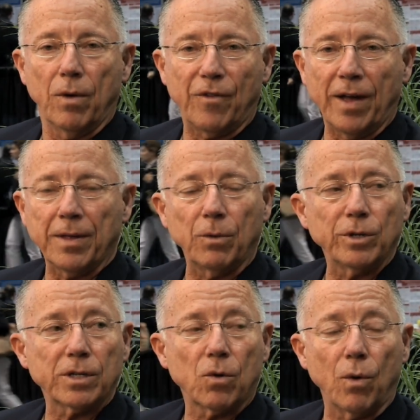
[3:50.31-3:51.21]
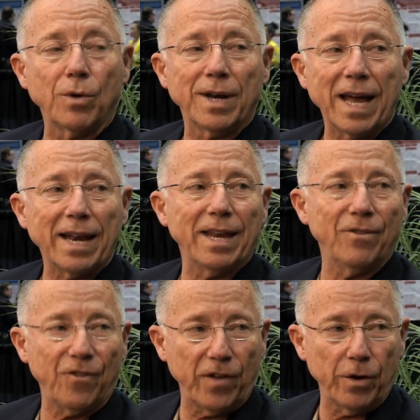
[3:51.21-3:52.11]
We found that it was, quote, not
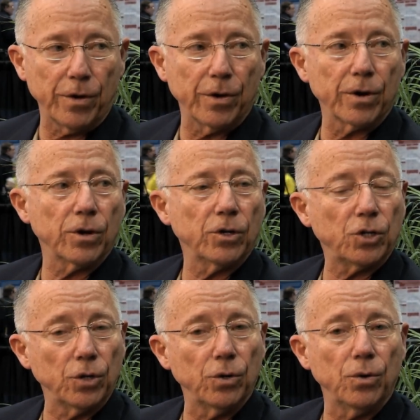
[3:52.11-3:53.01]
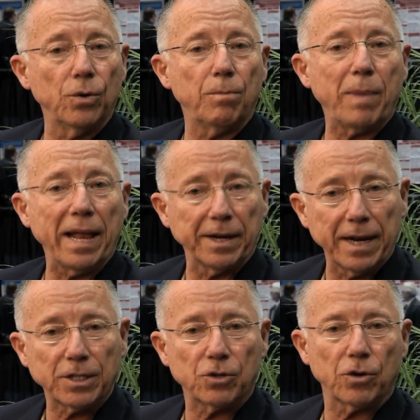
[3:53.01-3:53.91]
inferior to
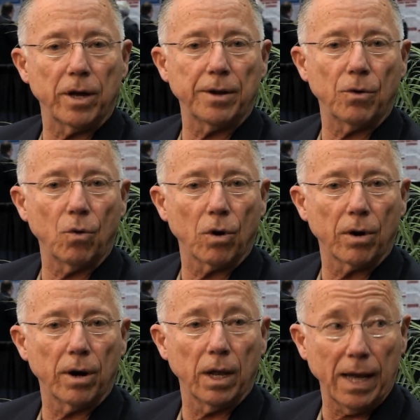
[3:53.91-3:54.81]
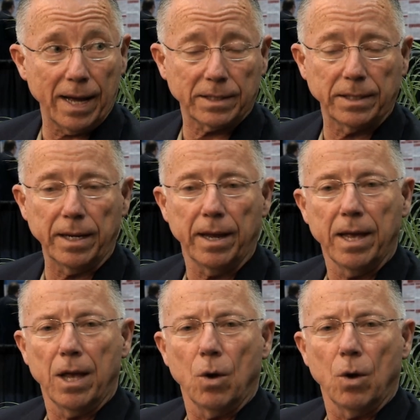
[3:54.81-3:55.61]
palonosetron or aloxi,